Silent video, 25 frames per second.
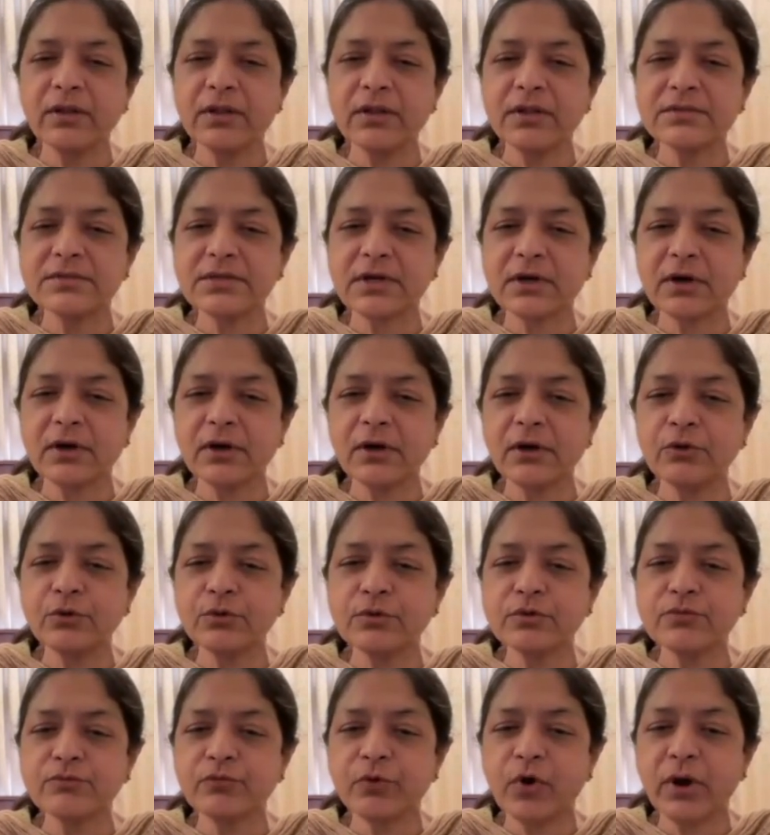There's a girl
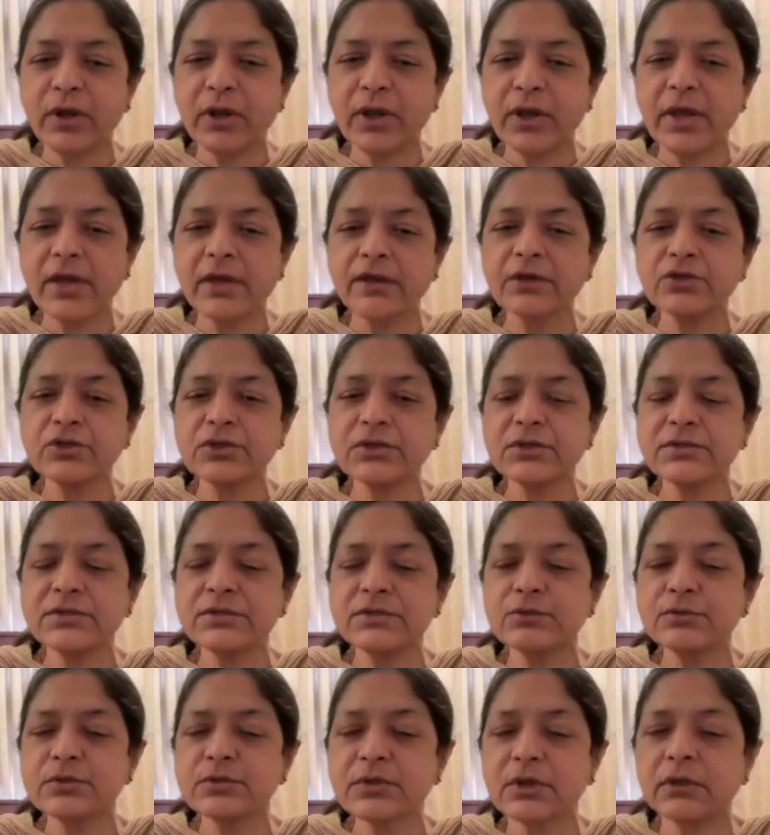who's walking.
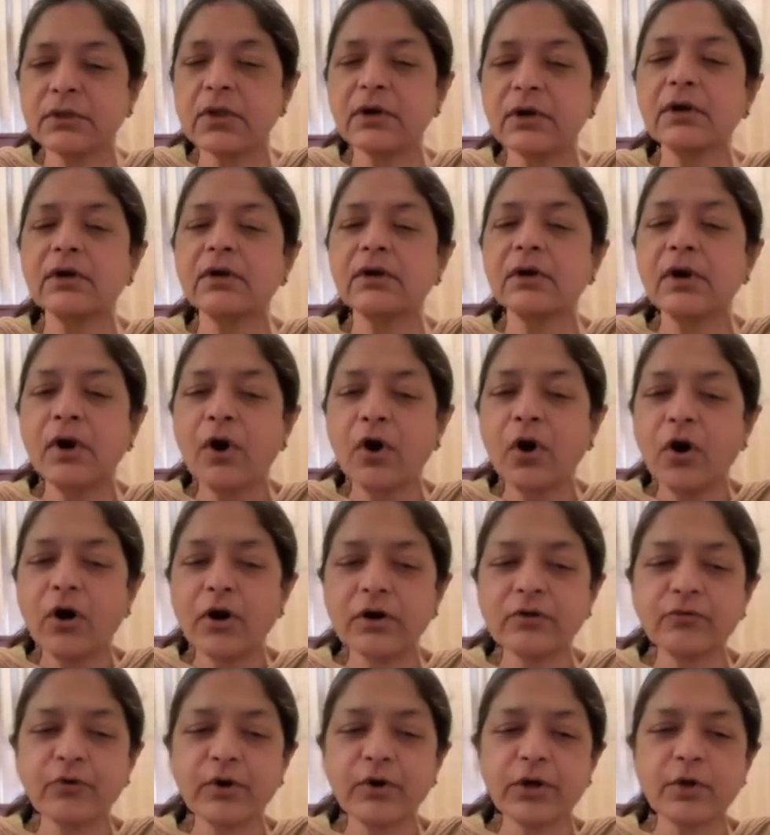She's using the
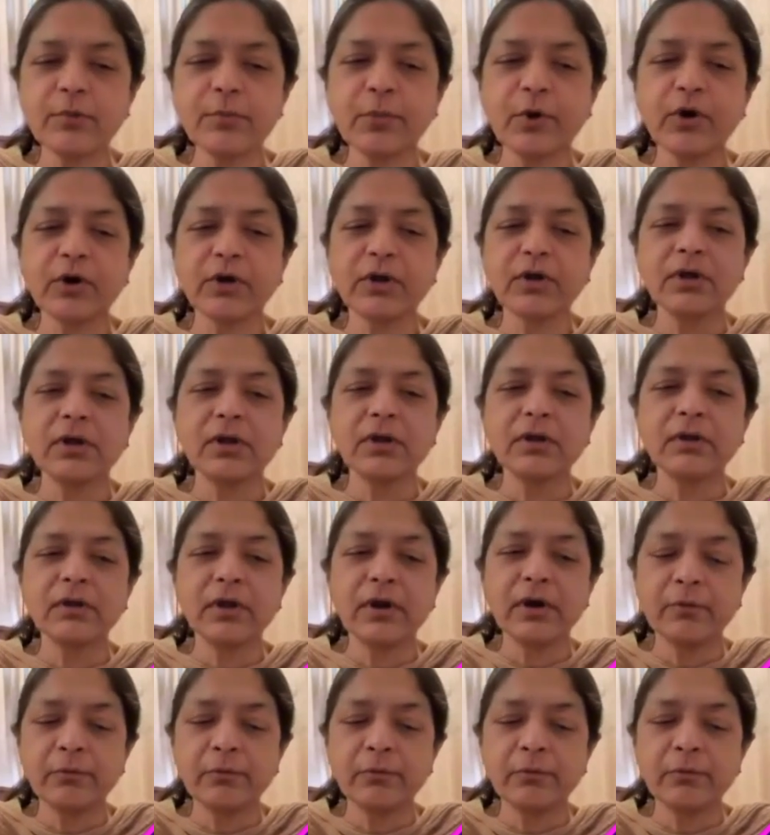hot water bottle.